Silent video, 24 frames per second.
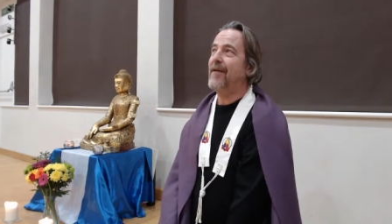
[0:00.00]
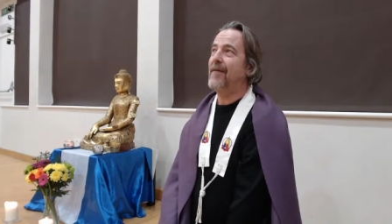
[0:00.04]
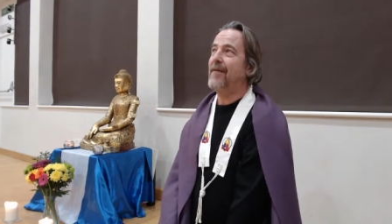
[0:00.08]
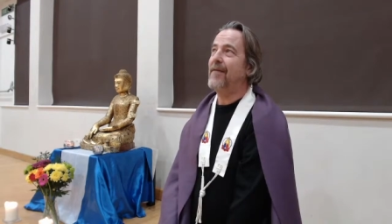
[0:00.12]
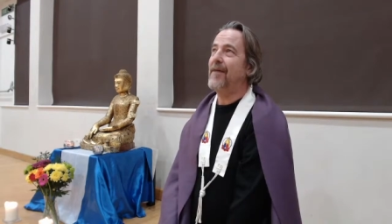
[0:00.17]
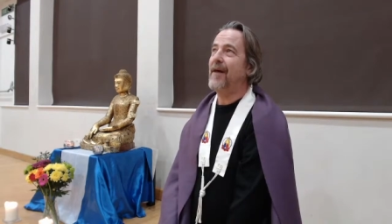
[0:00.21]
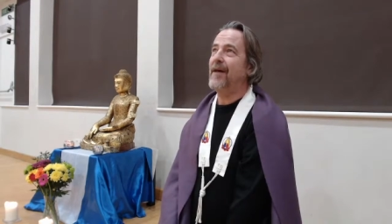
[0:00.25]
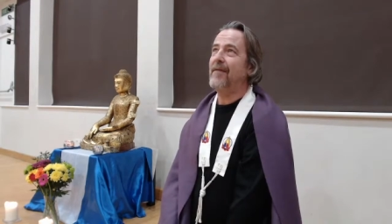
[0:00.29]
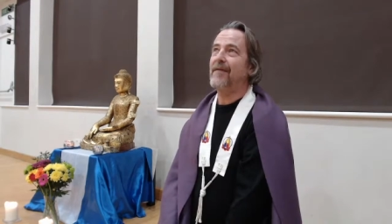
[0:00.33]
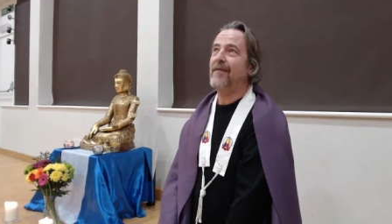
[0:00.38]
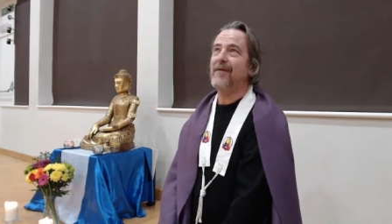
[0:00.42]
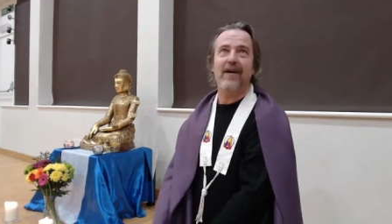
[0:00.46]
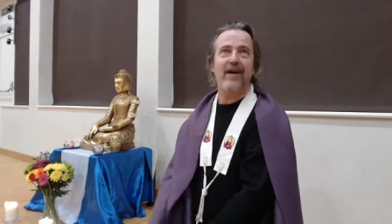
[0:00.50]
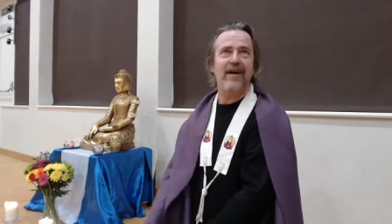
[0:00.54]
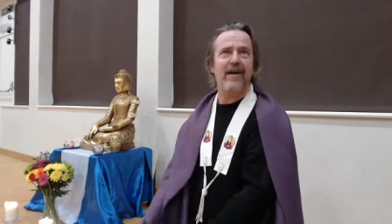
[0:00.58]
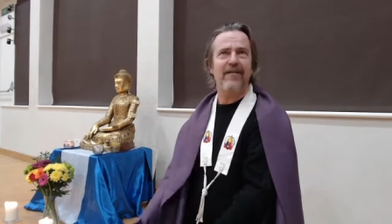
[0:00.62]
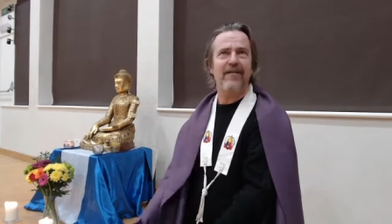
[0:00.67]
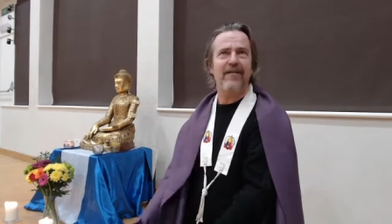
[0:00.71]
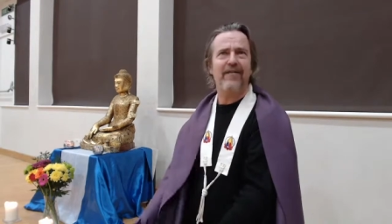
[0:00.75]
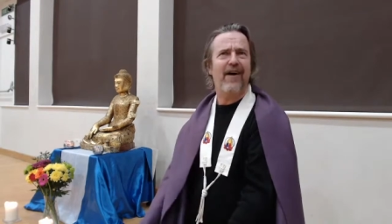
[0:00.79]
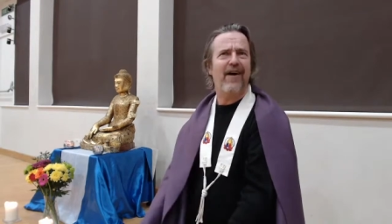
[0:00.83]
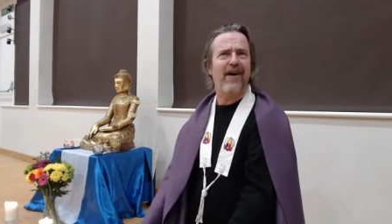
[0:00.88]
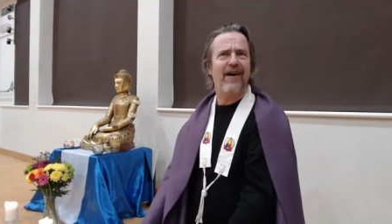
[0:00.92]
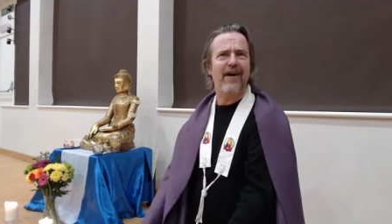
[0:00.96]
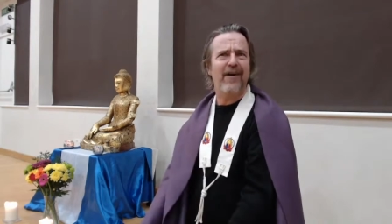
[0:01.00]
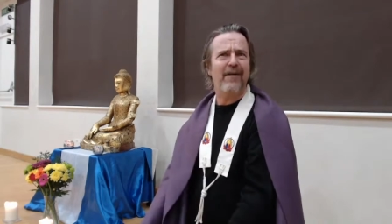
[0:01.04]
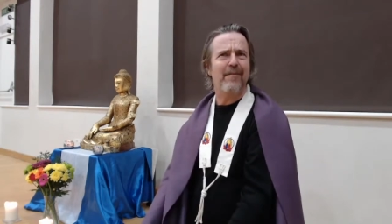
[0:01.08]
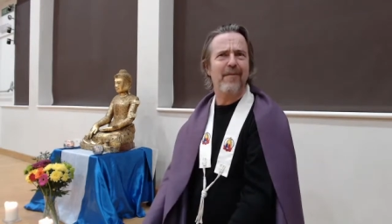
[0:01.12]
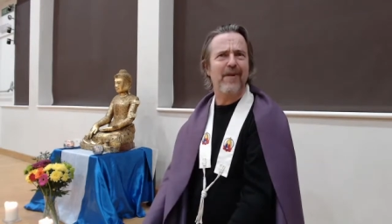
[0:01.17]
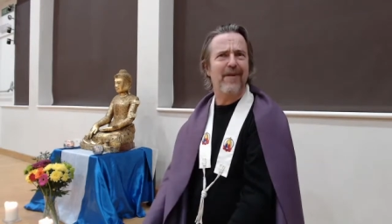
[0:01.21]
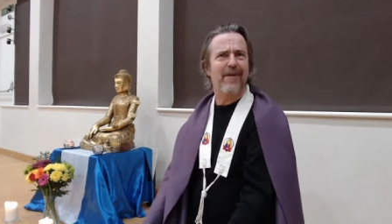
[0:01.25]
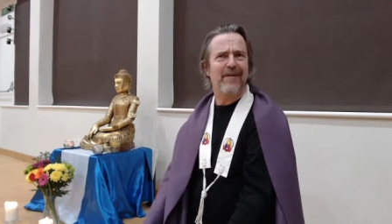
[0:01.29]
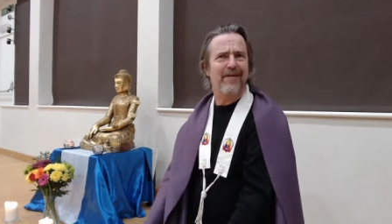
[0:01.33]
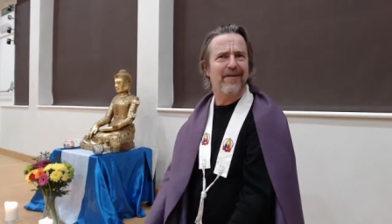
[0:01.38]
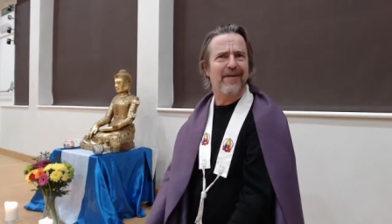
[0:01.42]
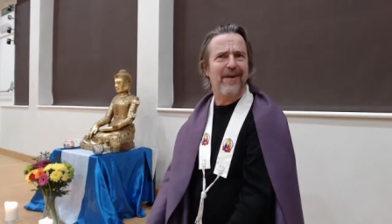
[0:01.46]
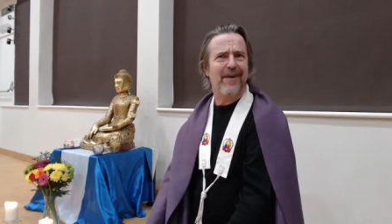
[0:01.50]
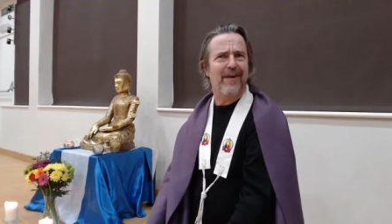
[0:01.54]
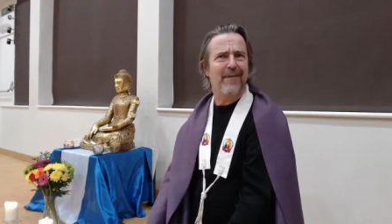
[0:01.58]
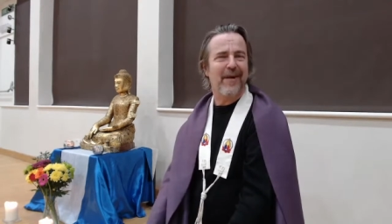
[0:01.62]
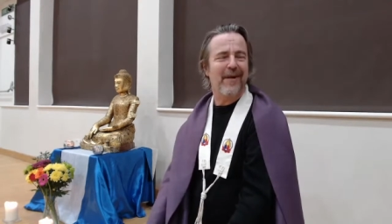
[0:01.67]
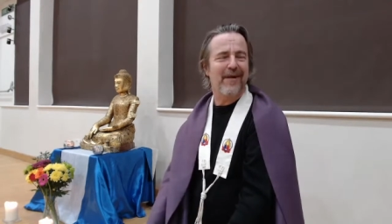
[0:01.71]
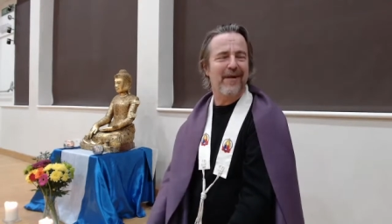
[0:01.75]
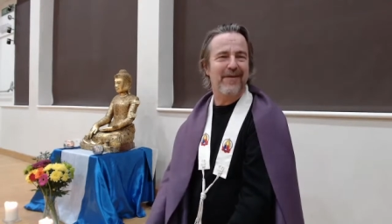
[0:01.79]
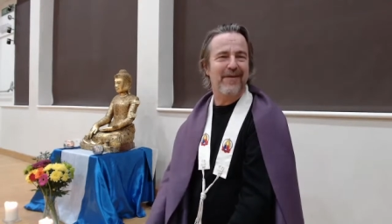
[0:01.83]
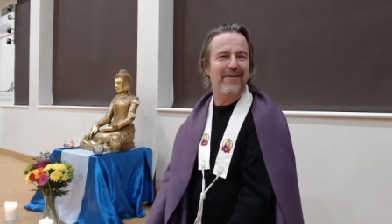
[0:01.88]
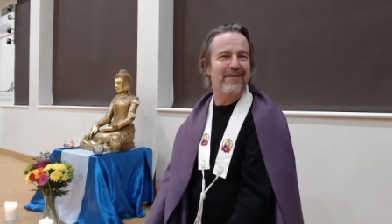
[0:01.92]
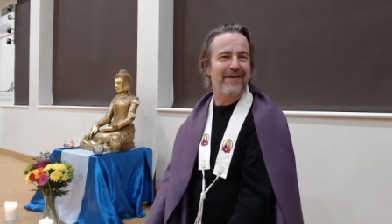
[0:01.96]
there's a kind of timeless
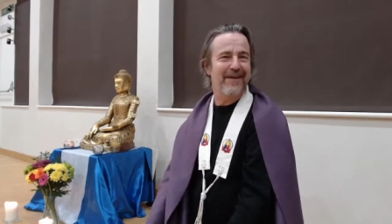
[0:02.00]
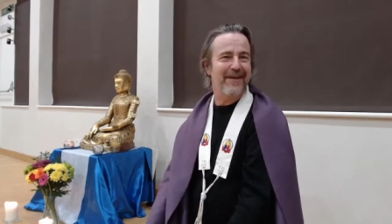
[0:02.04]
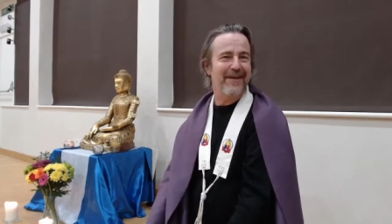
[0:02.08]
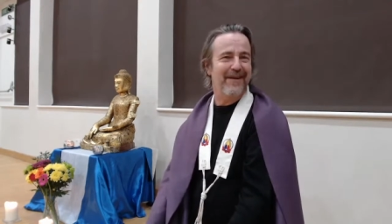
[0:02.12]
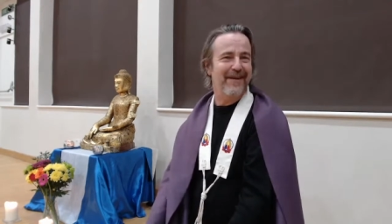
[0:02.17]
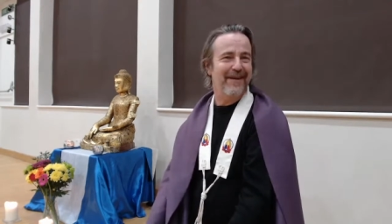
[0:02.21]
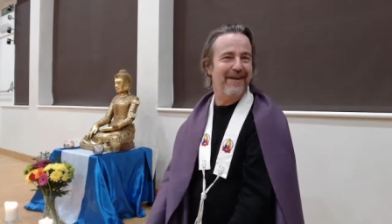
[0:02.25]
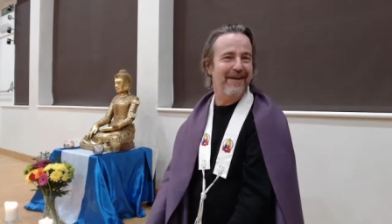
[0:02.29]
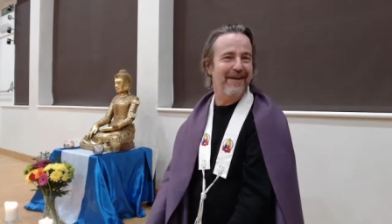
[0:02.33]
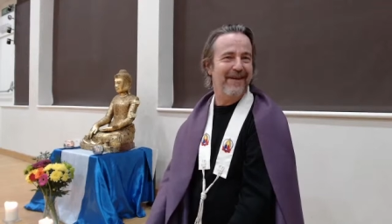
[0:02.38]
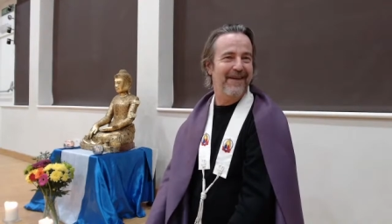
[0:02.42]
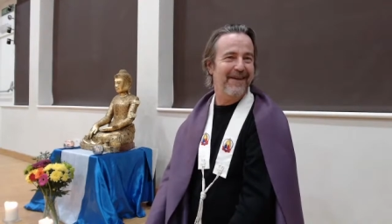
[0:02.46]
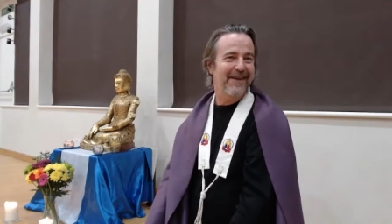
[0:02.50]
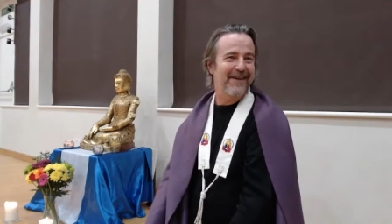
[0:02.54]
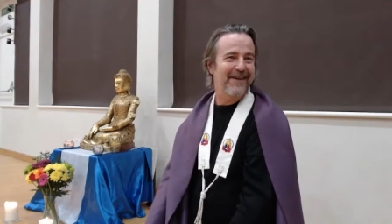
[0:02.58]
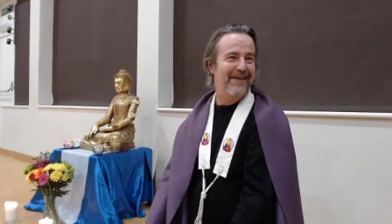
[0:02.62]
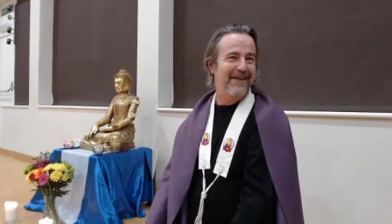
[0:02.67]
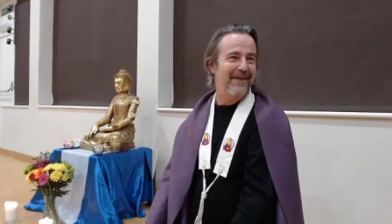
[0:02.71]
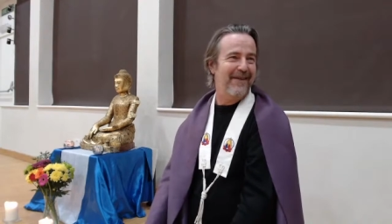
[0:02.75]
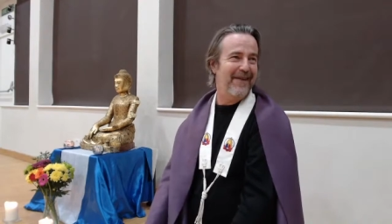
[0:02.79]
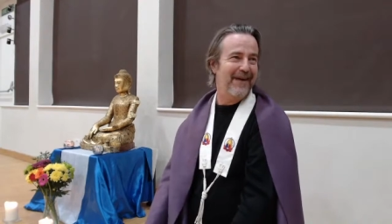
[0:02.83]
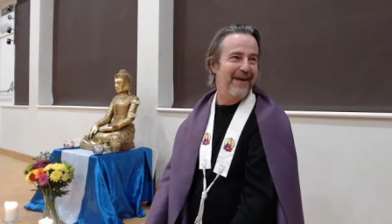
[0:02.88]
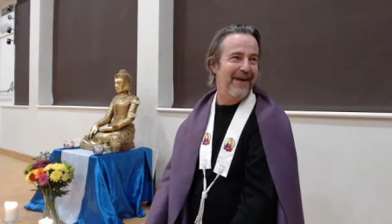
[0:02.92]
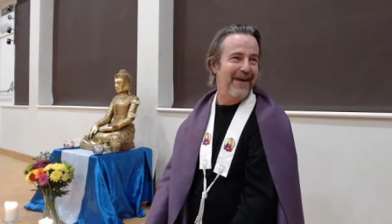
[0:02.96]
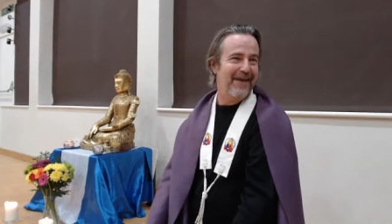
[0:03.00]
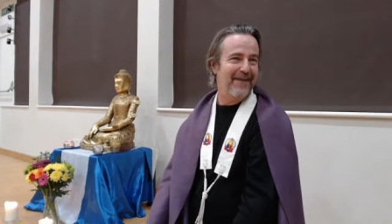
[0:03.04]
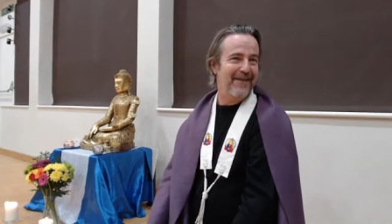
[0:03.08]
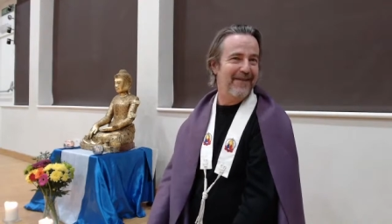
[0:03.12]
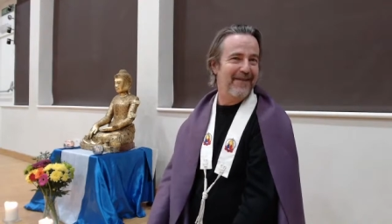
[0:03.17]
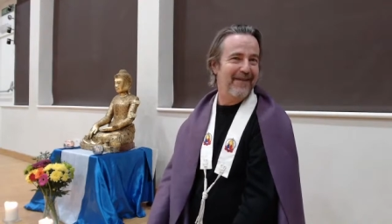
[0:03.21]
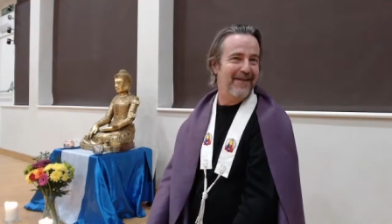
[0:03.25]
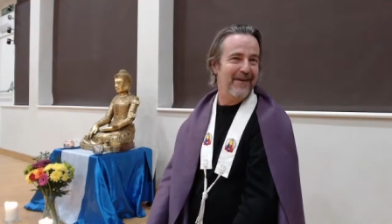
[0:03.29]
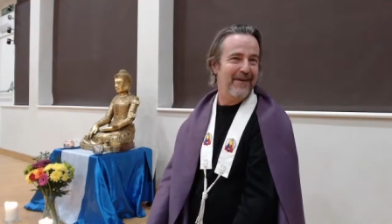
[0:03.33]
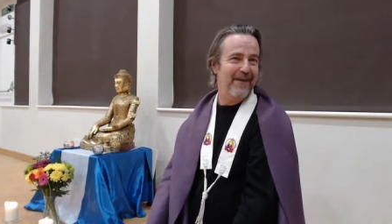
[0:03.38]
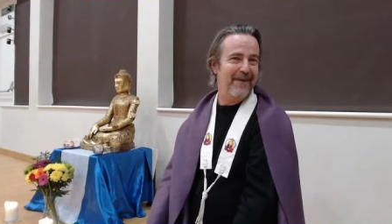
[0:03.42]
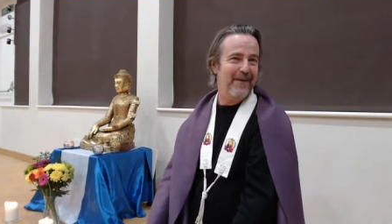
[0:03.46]
dimension to things.